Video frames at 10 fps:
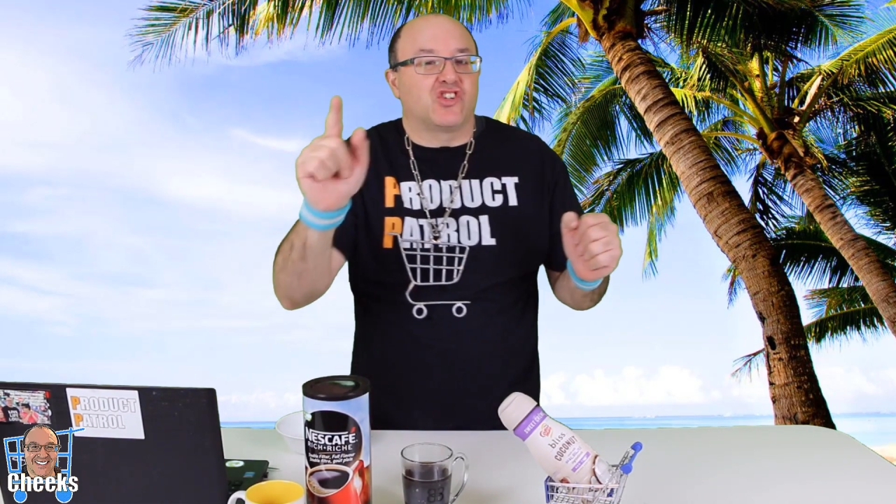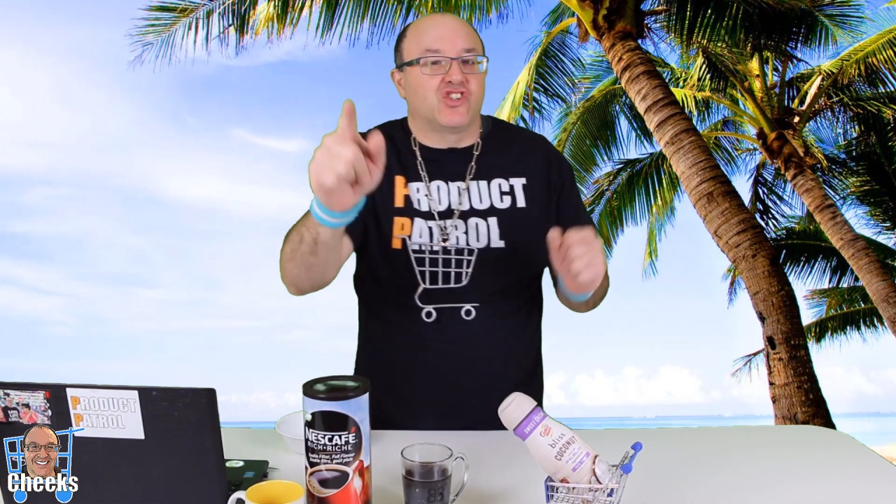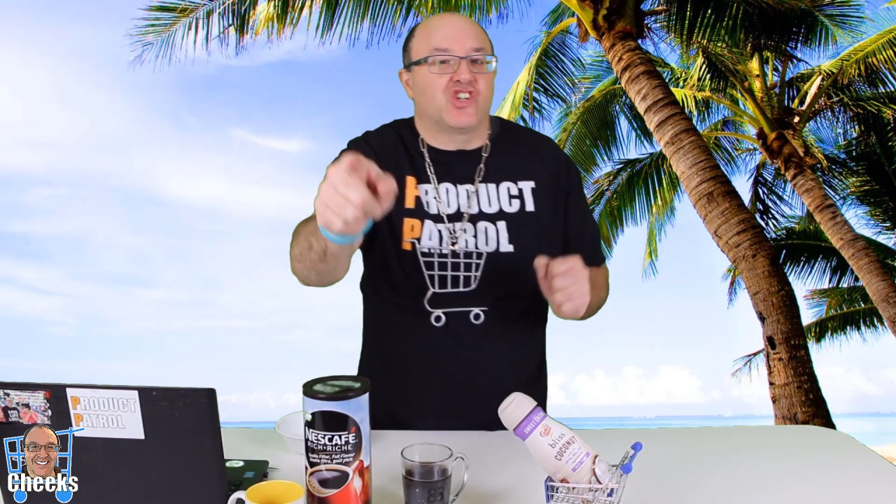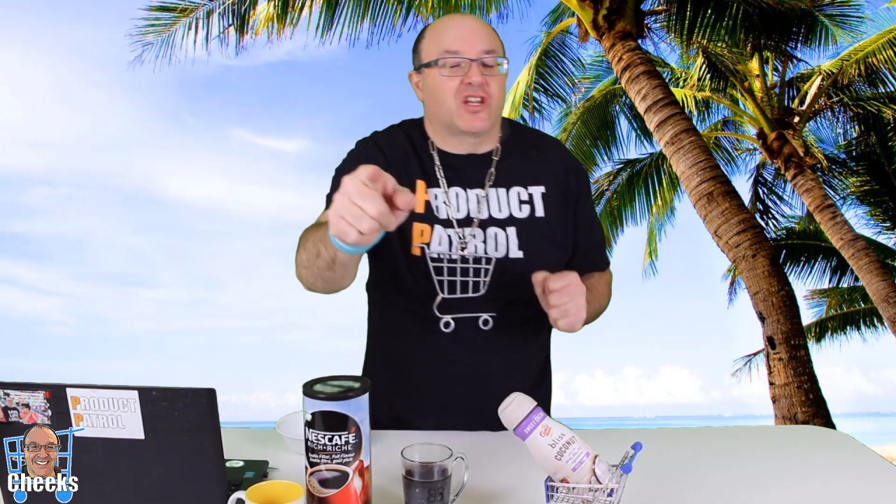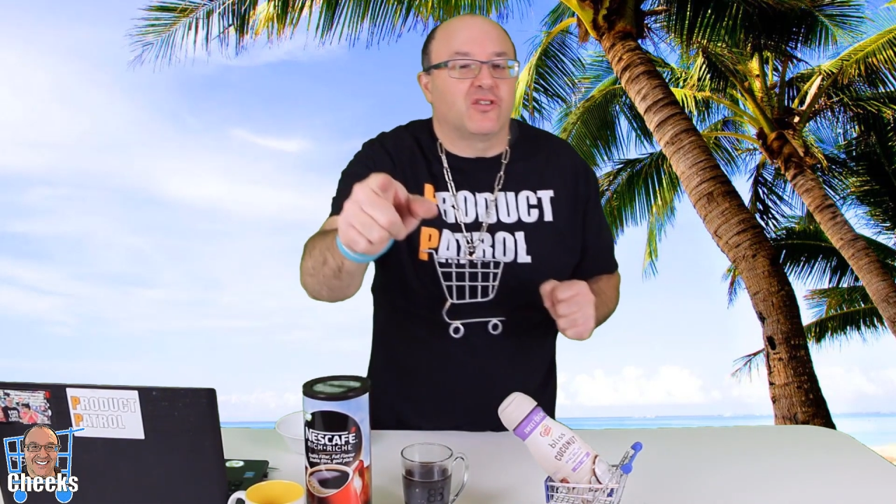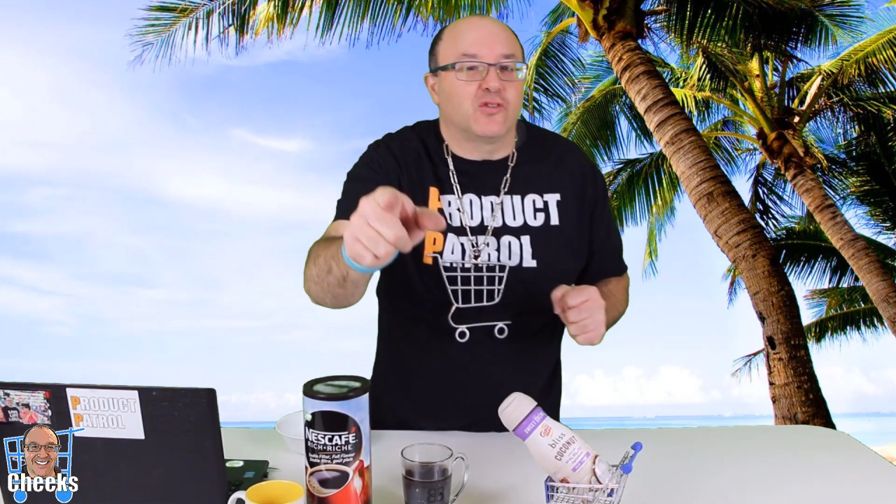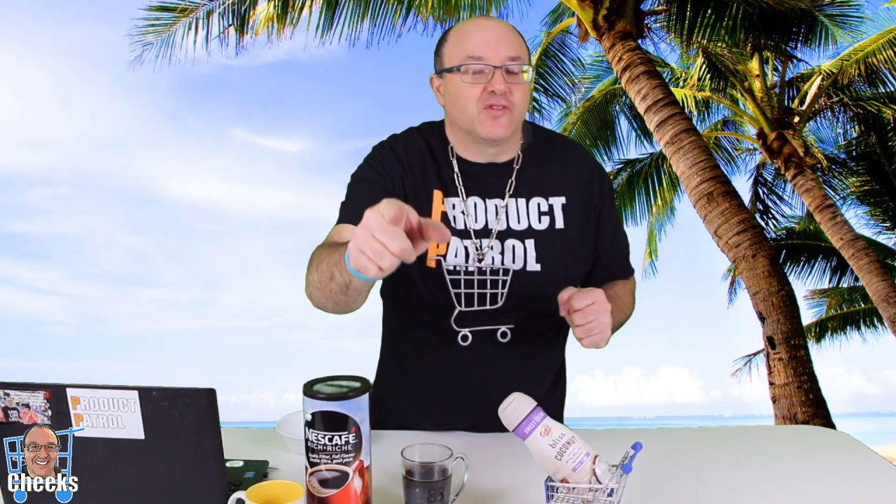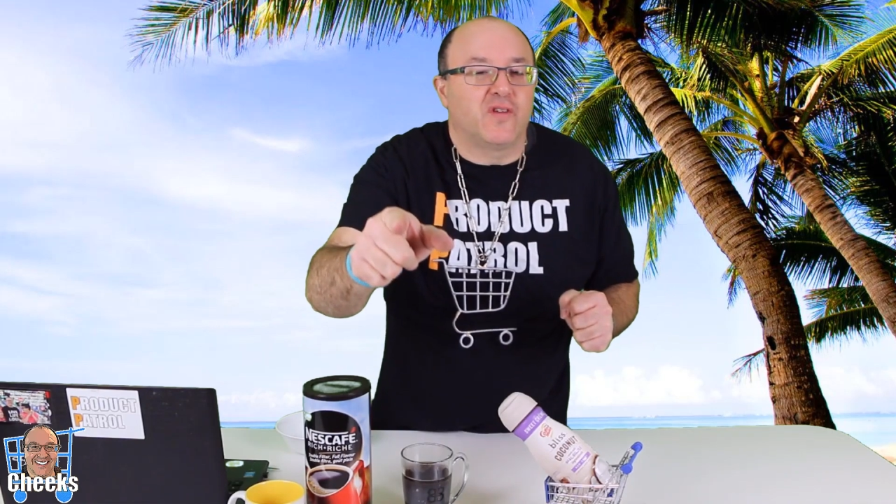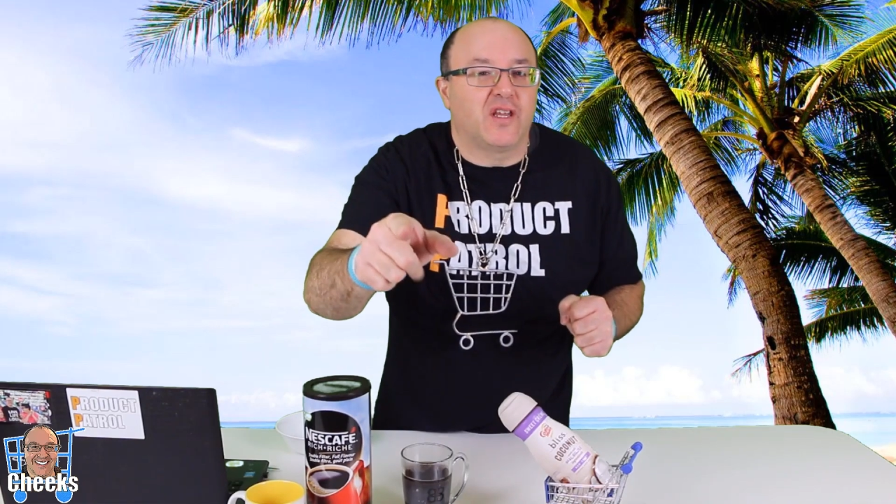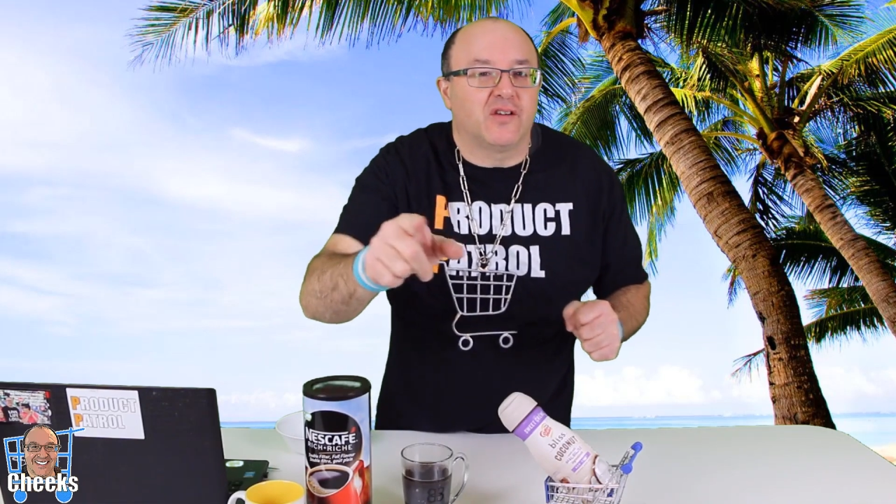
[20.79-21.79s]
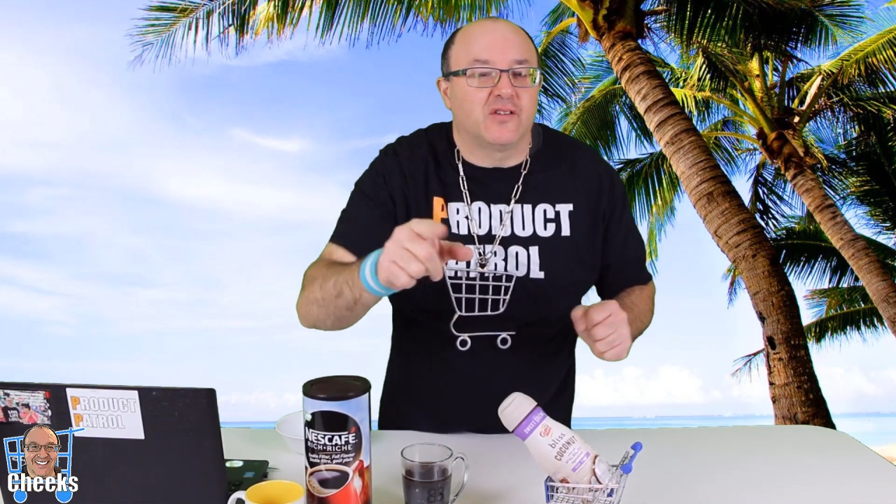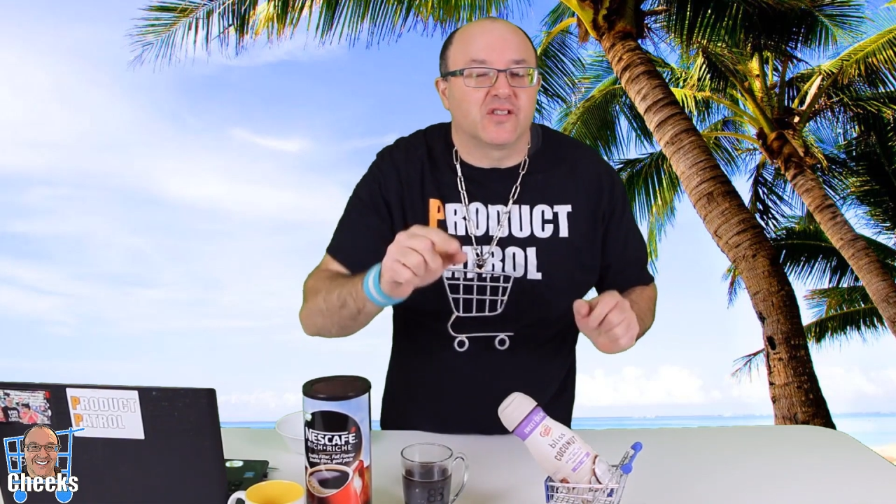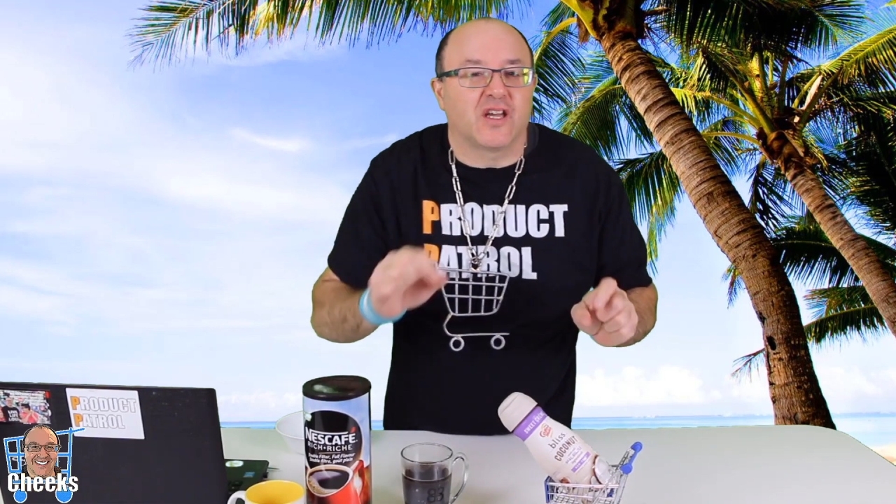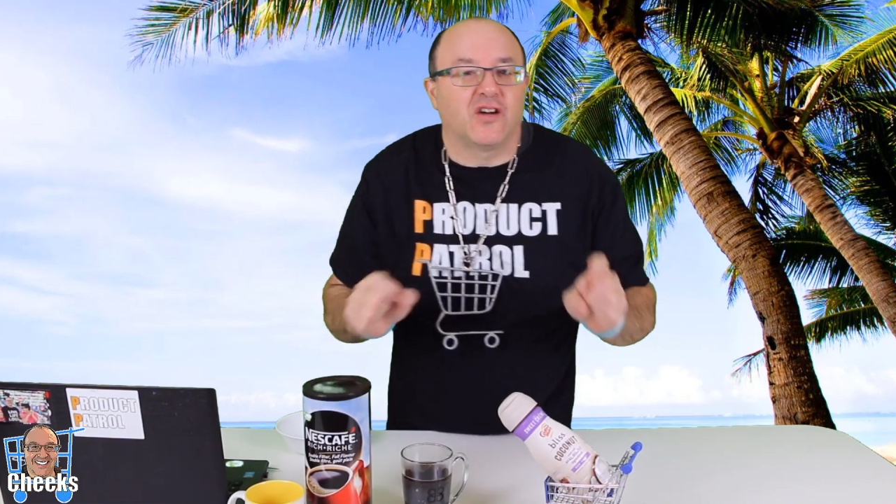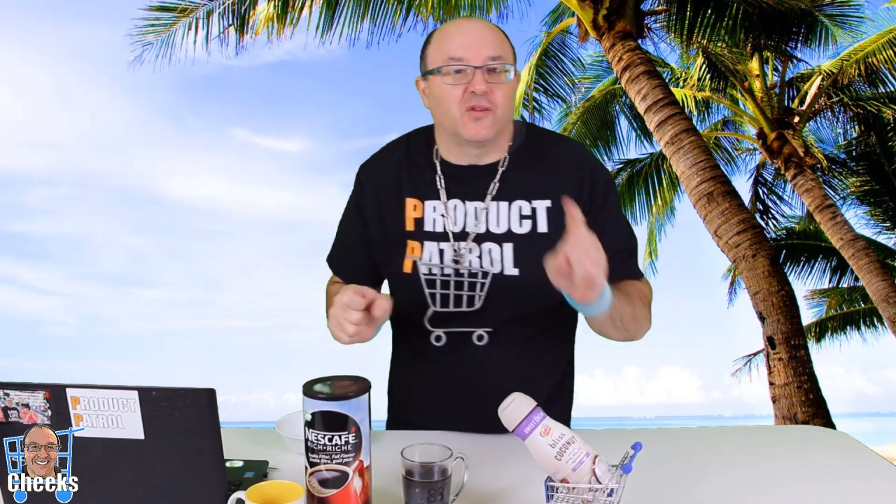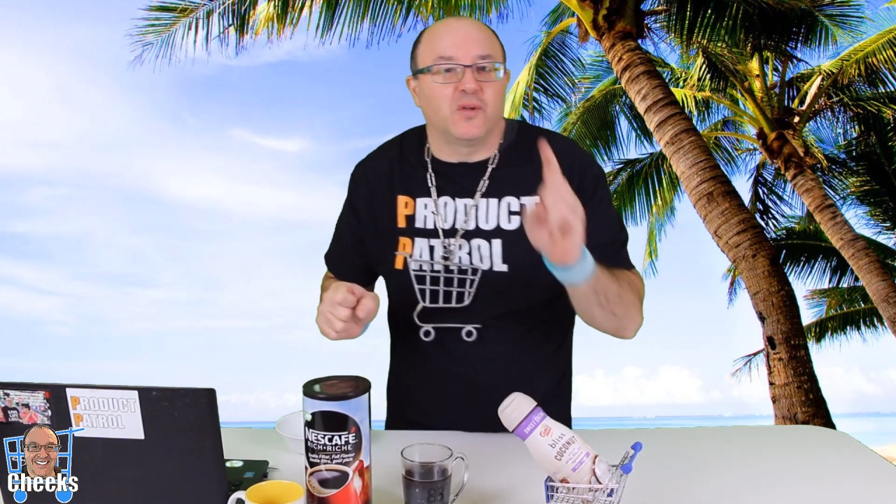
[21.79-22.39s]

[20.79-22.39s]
You can check those videos out.